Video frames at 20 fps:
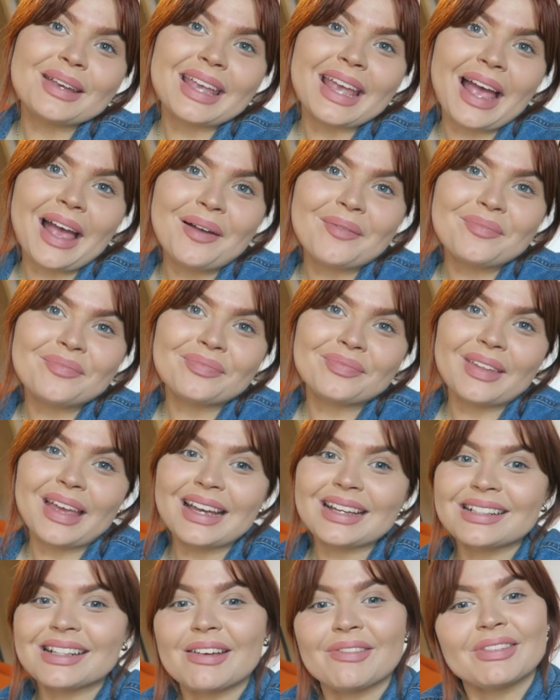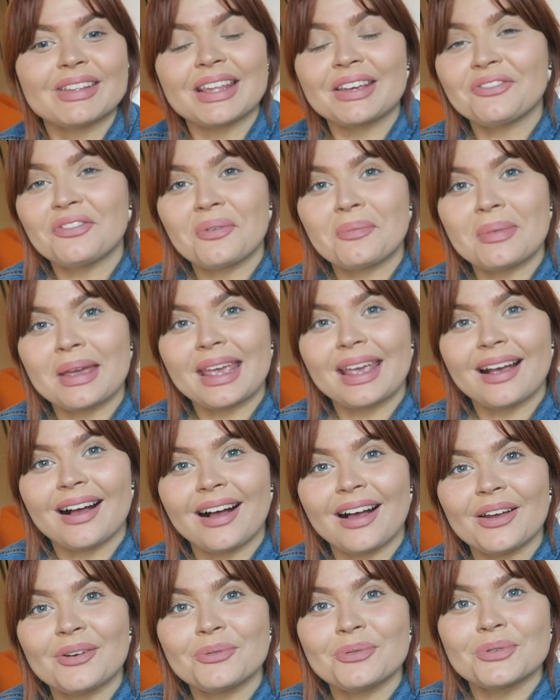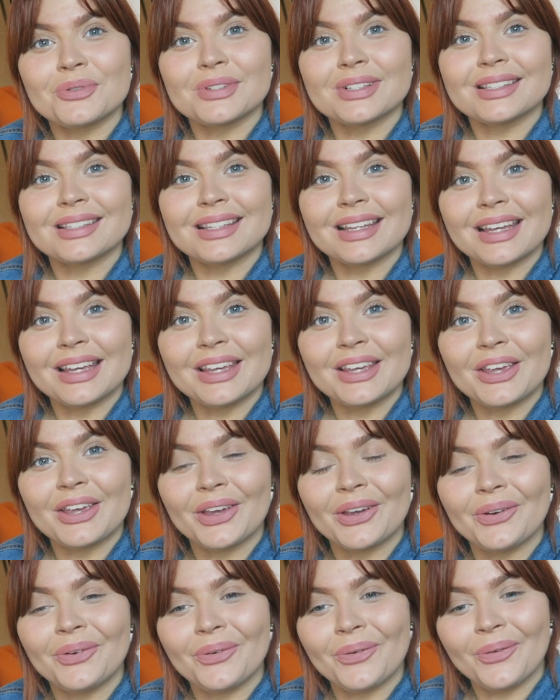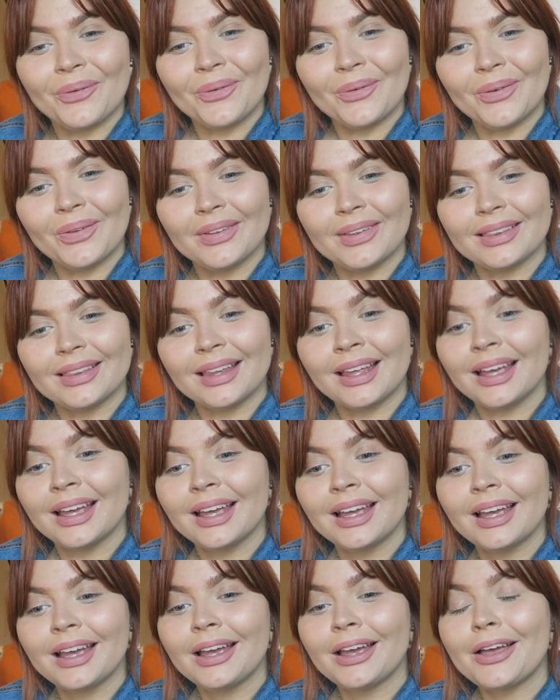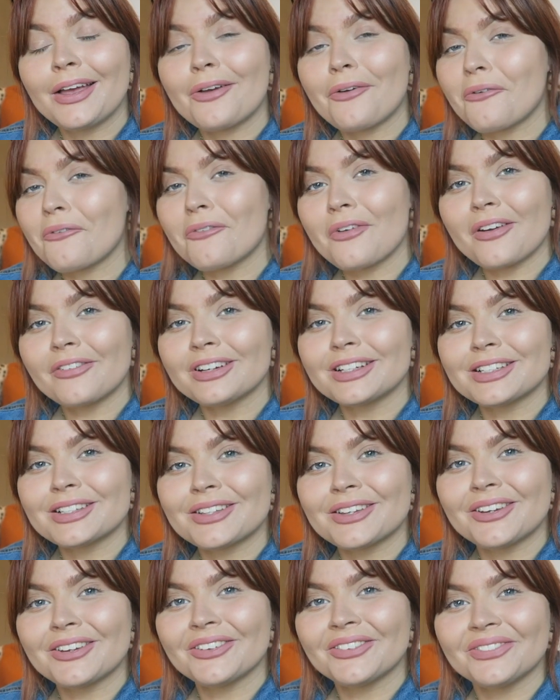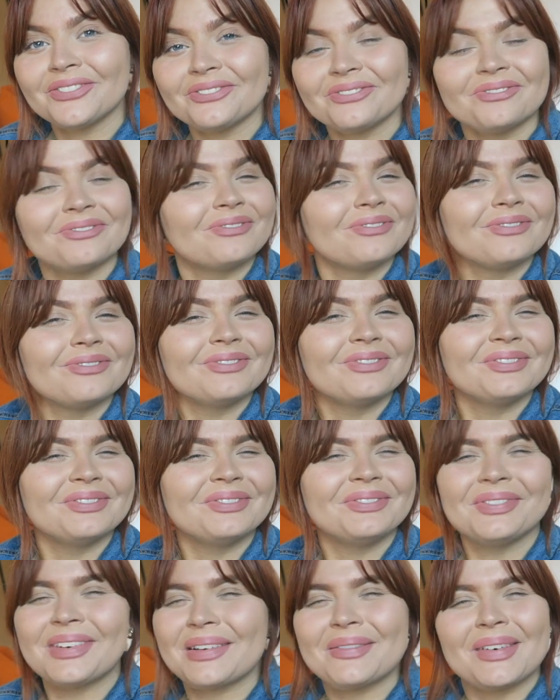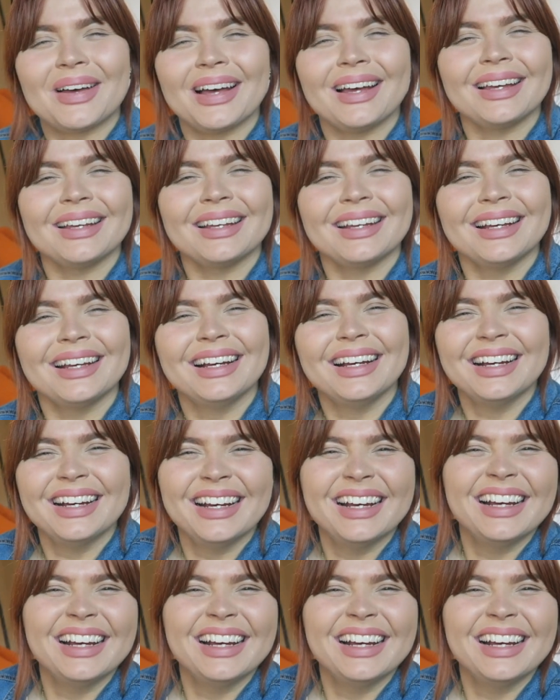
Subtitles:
But yeah, that is everything from me. I will see you all very soon. Bye bye.